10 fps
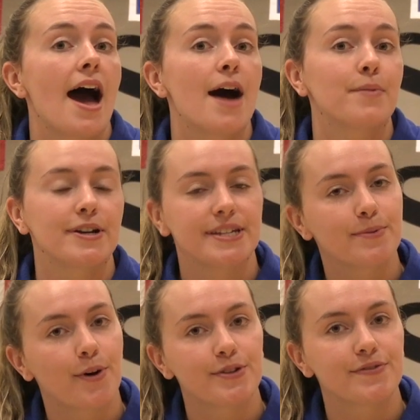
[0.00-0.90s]
Um, our
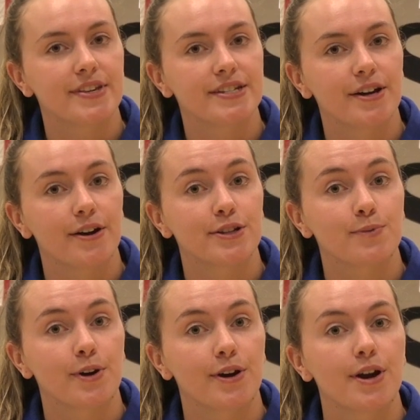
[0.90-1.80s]
team goals for this year is
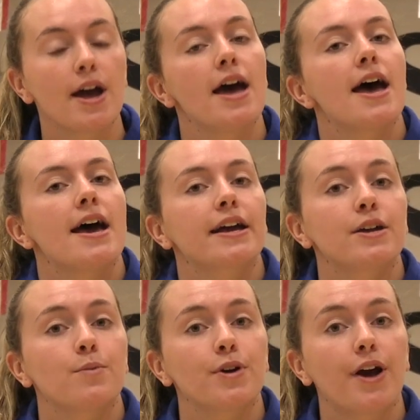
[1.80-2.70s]
we're
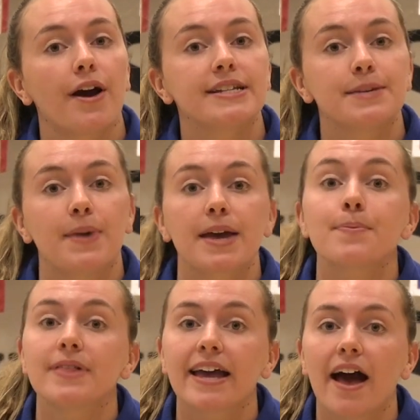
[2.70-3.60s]
going to work hard to make
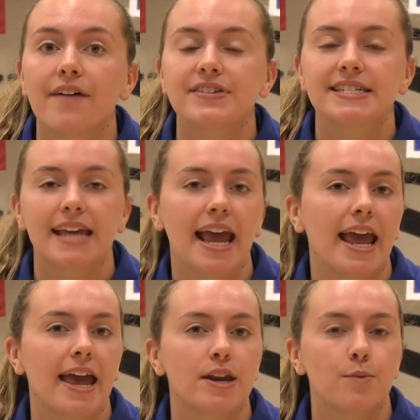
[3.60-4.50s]
playoffs
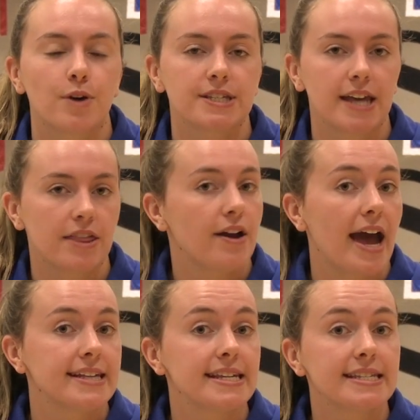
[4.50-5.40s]
and work together
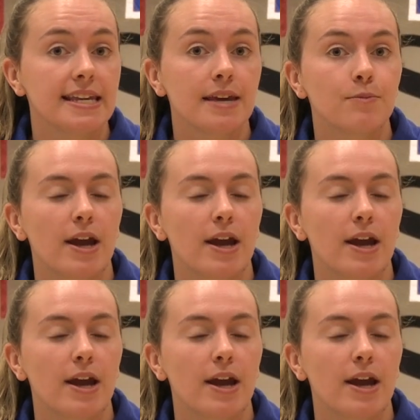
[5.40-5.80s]
as a team.